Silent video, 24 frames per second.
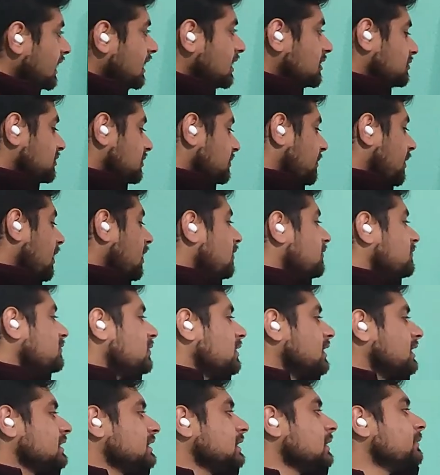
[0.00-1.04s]
A to the power of
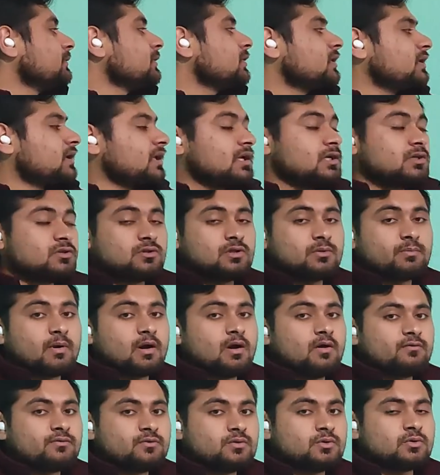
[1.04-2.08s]
1, here we got A to the power
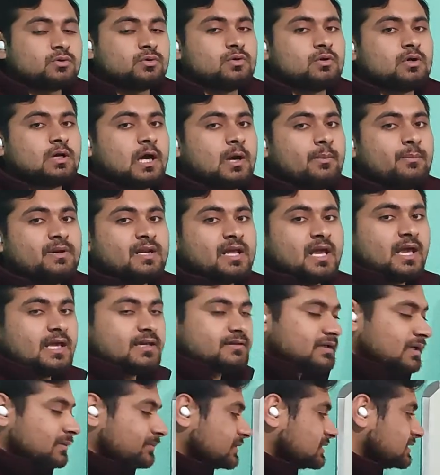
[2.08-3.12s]
of 2. How many
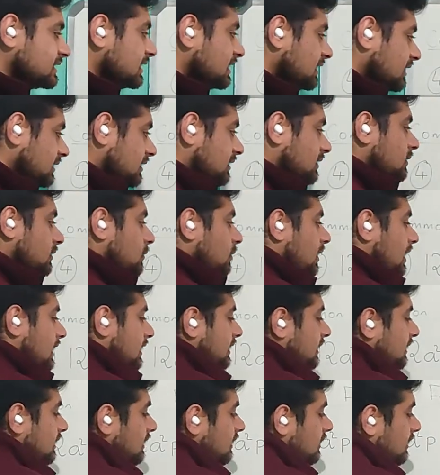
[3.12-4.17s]
A's are missing? 1.
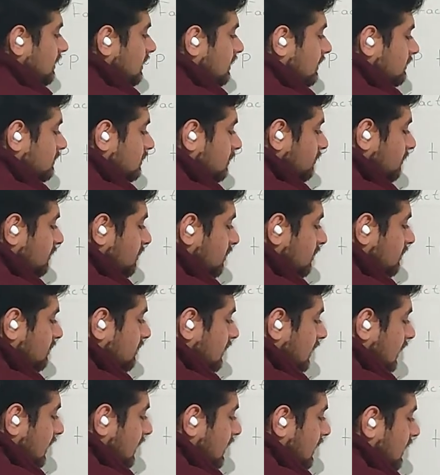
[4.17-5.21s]
So we got
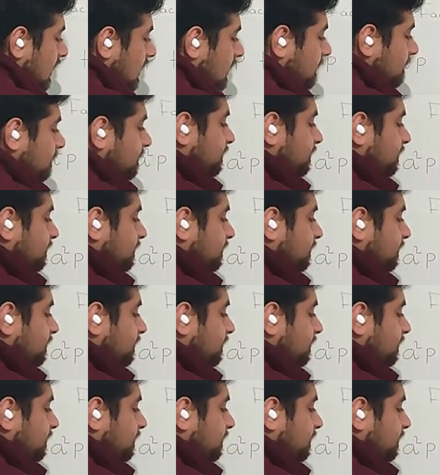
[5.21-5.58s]
A.